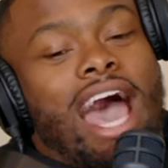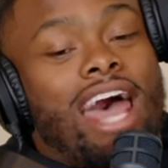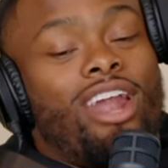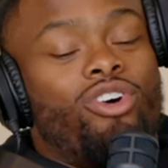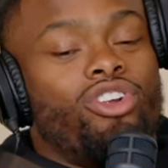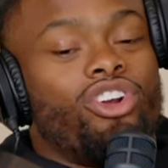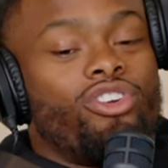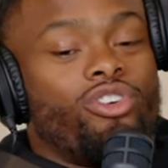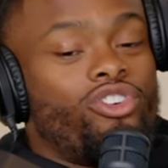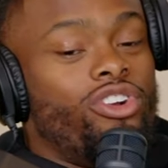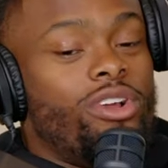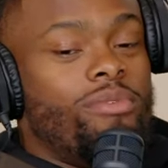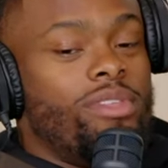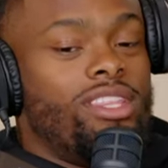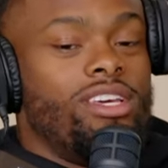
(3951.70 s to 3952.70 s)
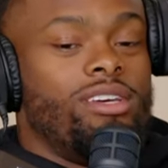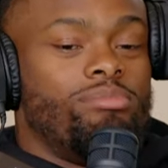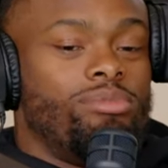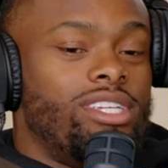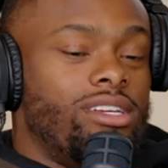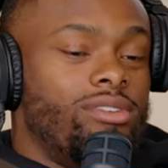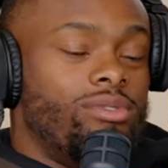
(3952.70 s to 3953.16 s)
don't agree with the hip
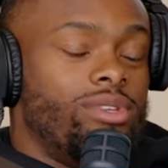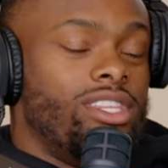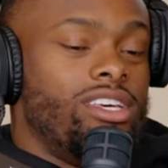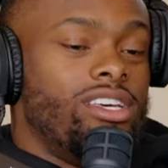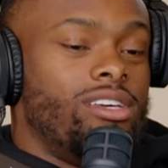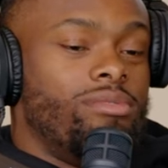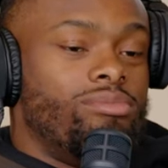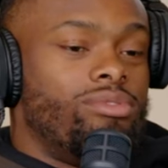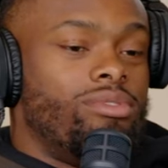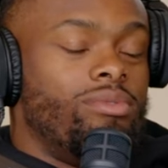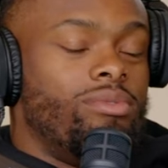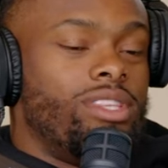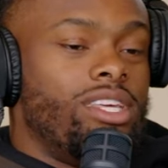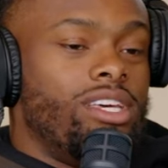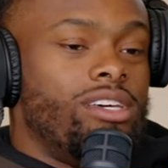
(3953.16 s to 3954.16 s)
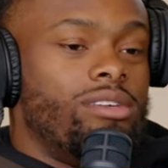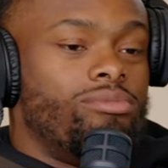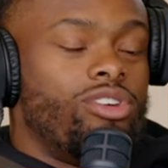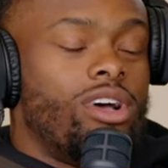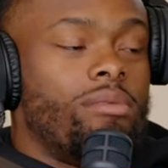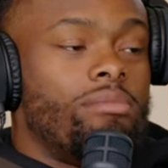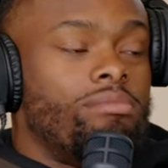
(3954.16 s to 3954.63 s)

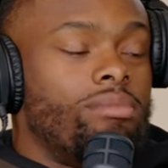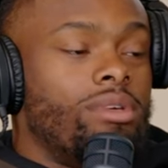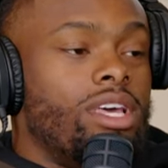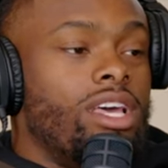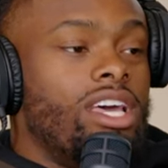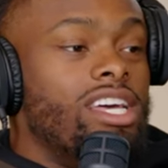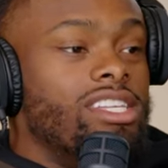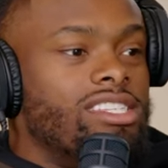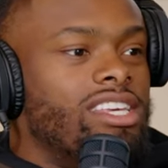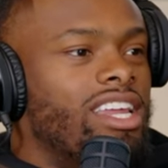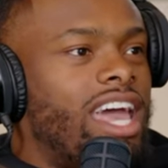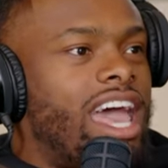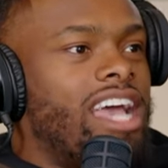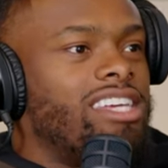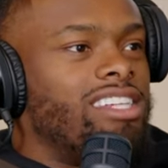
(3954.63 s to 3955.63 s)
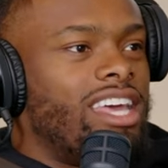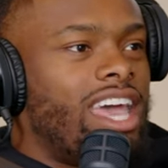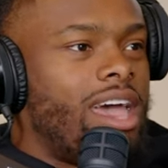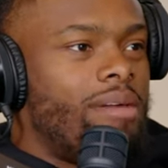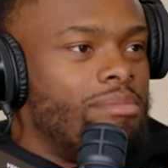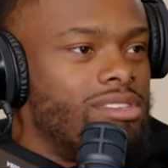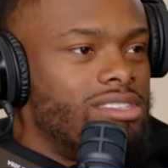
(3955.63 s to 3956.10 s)
drop until it actually
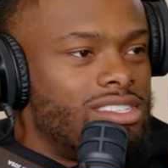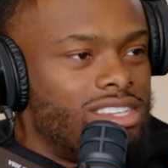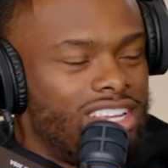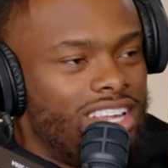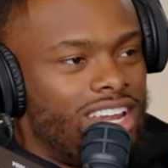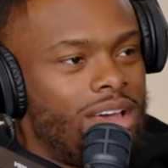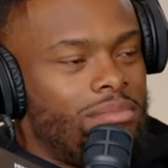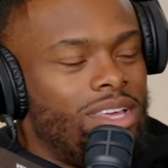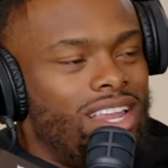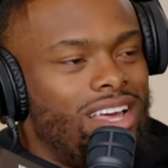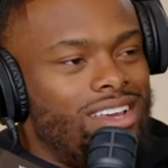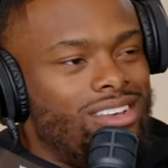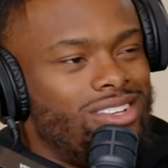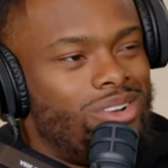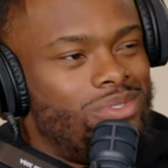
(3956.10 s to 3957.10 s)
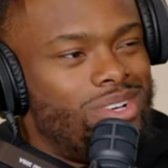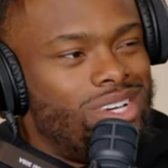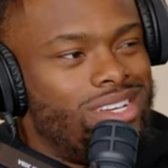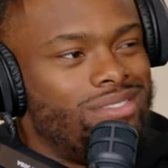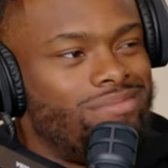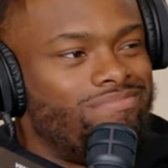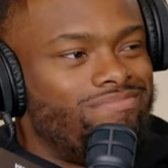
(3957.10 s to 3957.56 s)
happens. And then I'd be like, you know
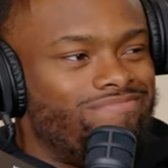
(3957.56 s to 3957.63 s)
what?